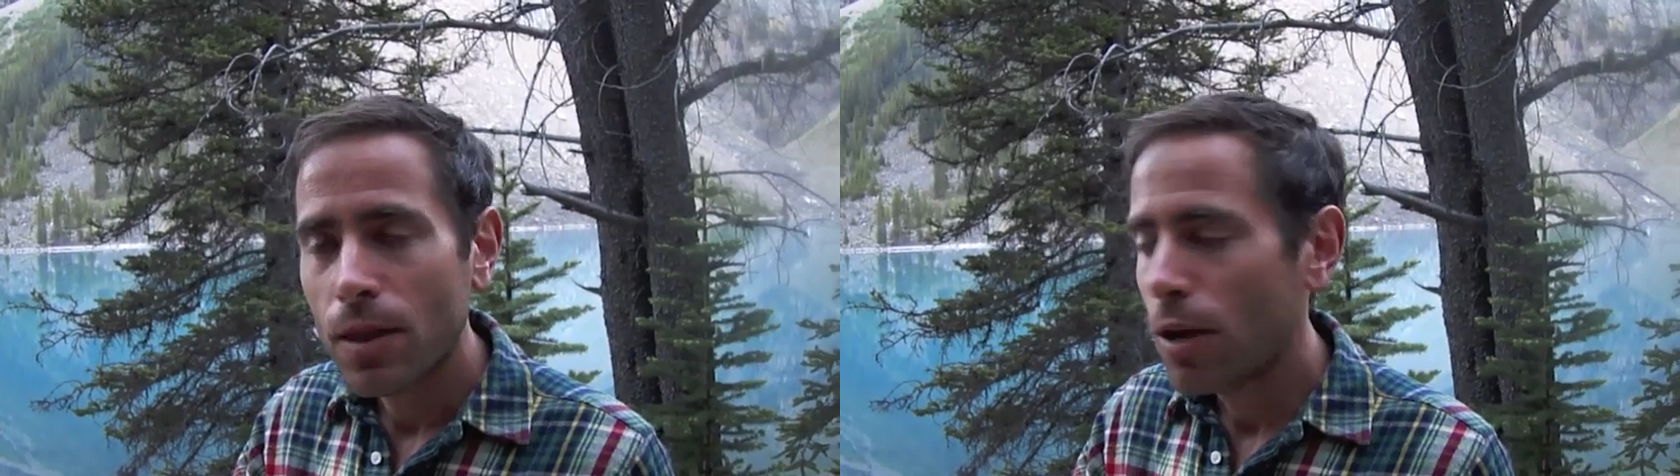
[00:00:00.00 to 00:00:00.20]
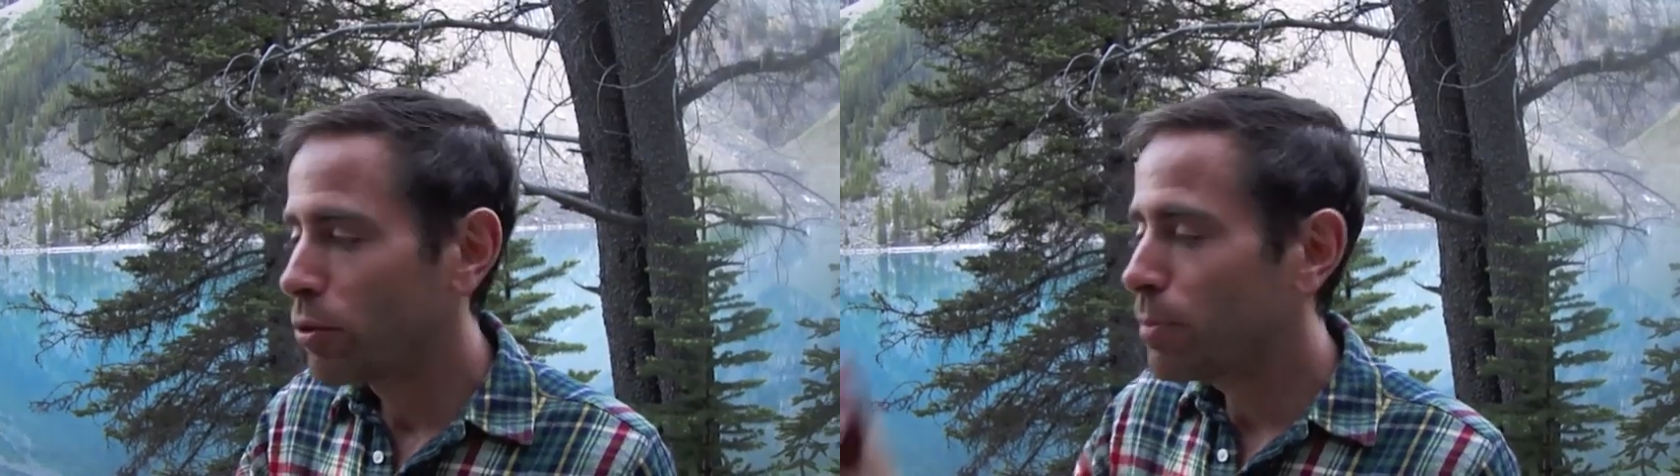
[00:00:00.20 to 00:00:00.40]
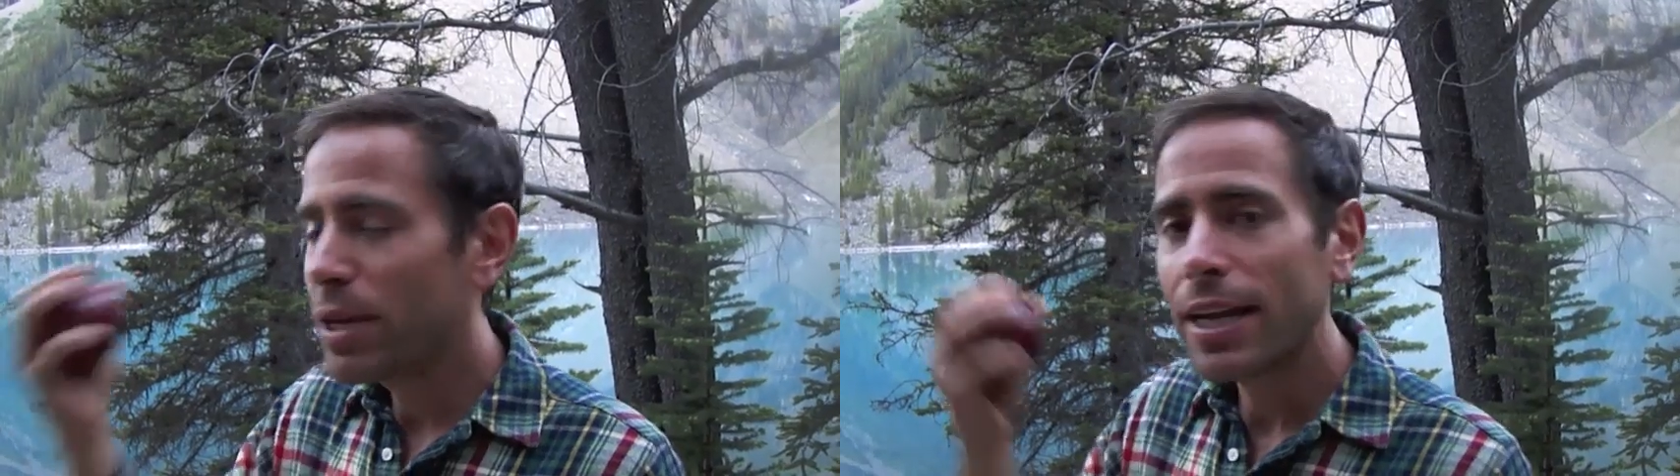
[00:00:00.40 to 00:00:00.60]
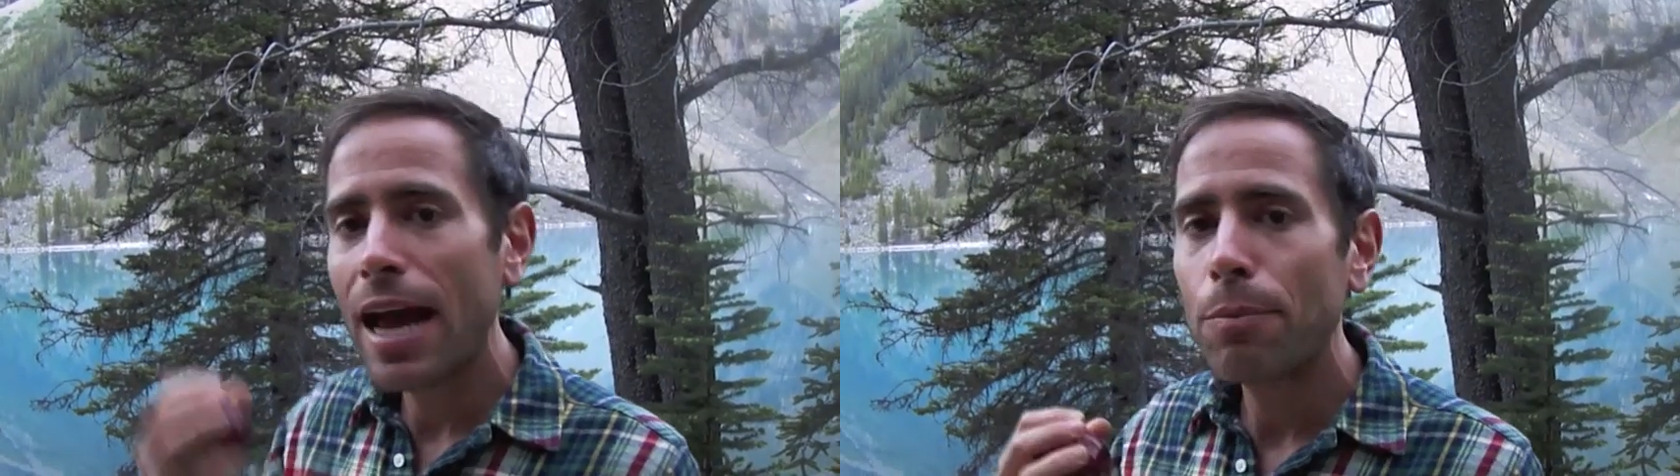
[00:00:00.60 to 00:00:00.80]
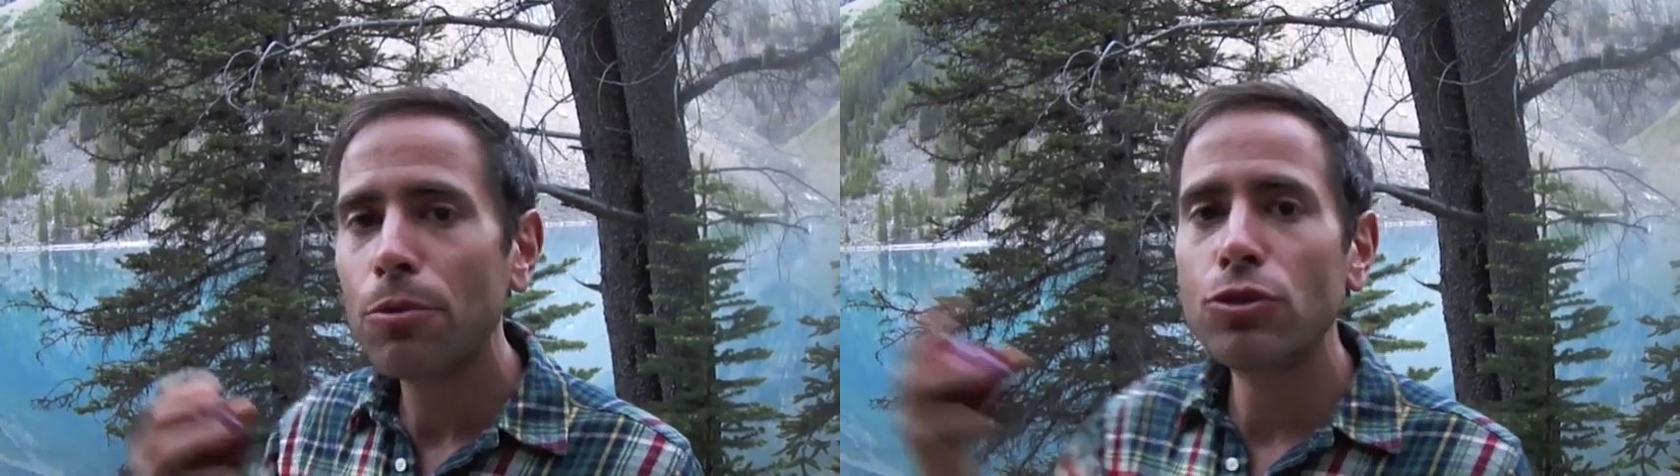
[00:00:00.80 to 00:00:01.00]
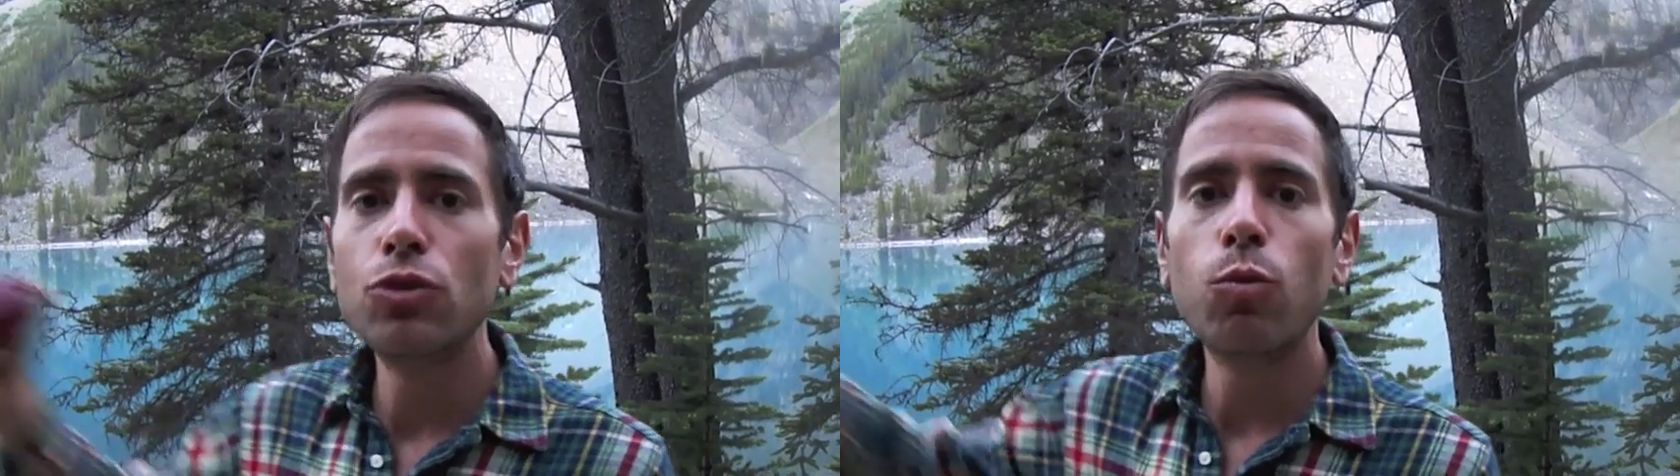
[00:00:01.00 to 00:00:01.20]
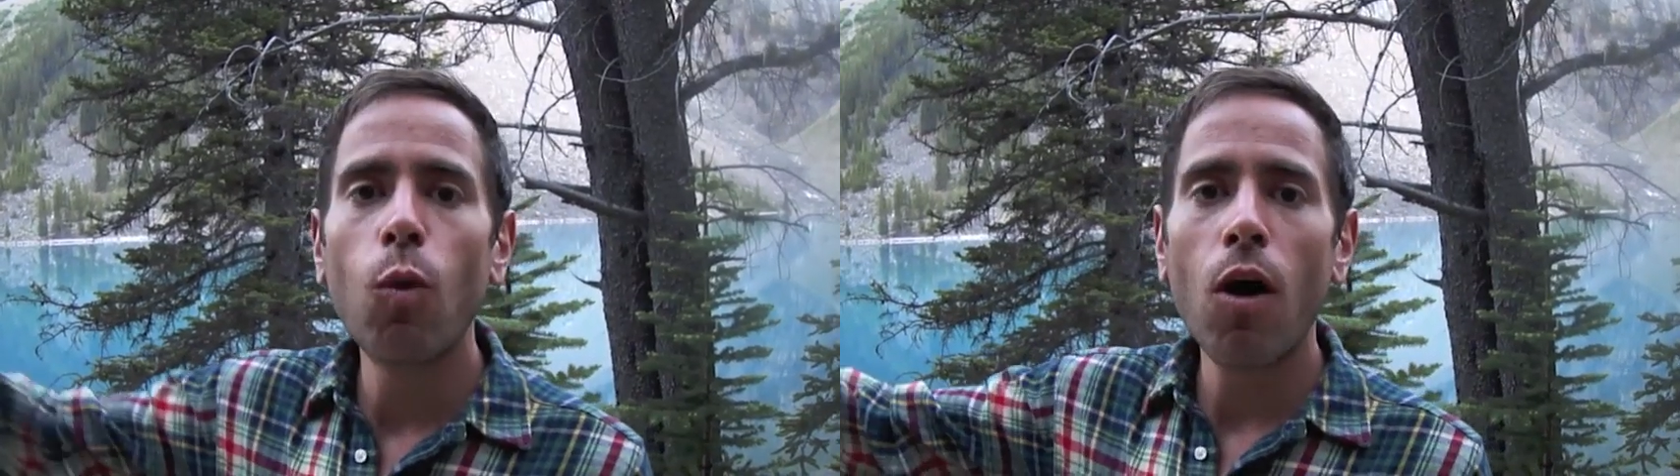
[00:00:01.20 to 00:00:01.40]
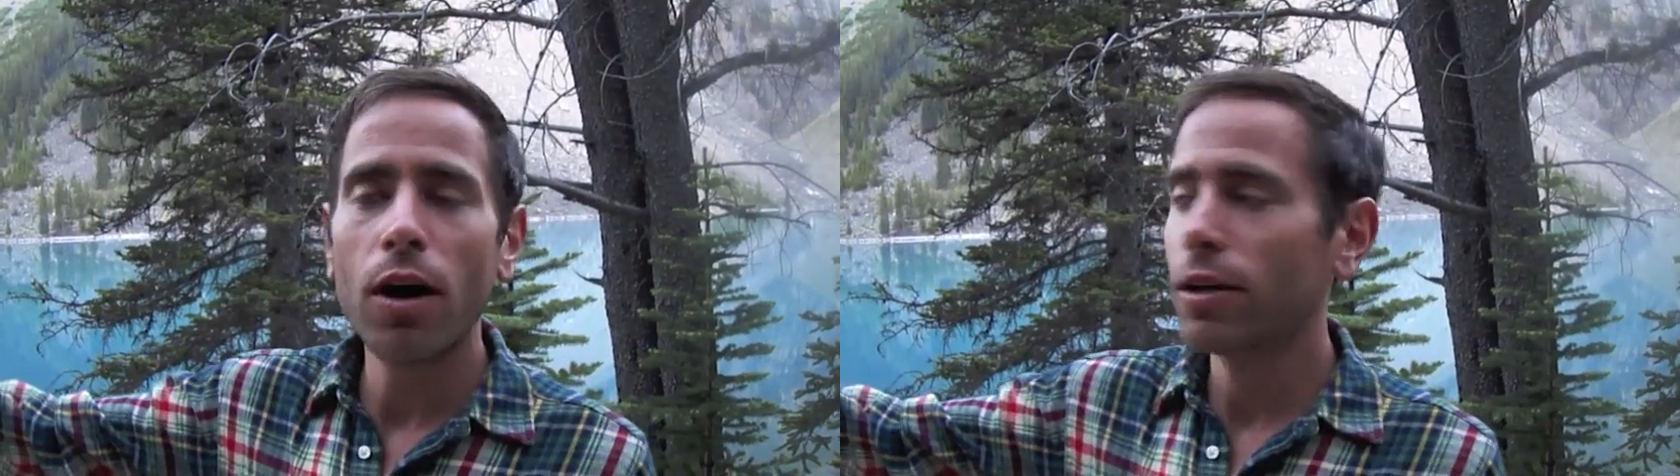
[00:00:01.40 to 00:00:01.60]
When you pick an apple and you
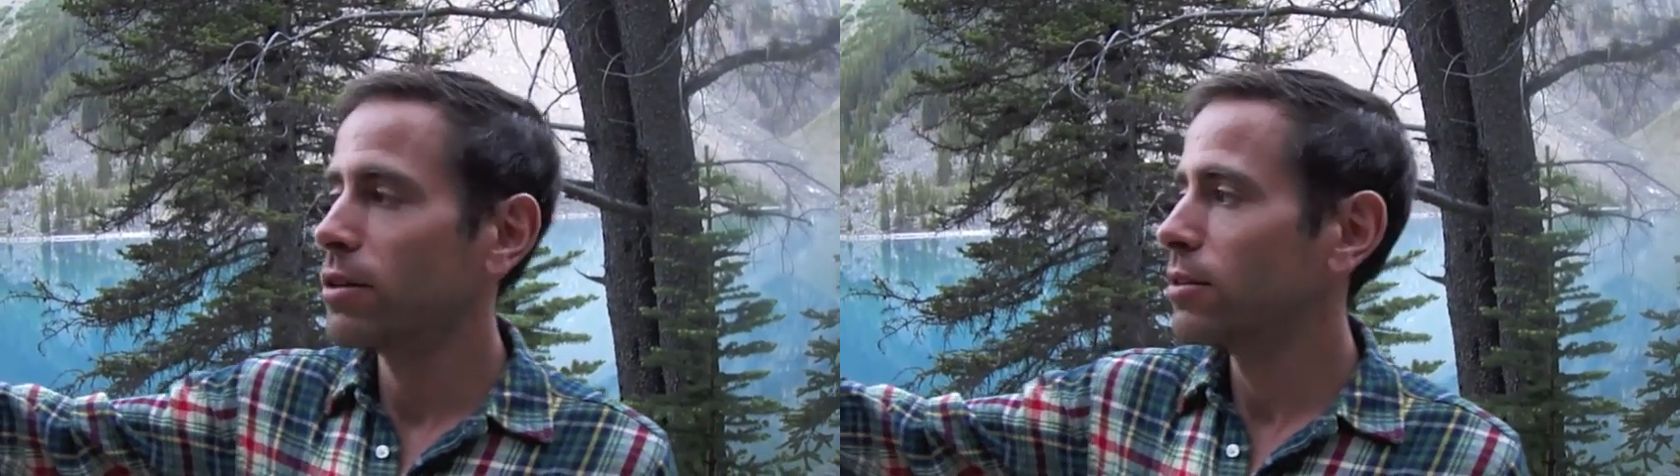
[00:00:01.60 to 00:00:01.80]
walk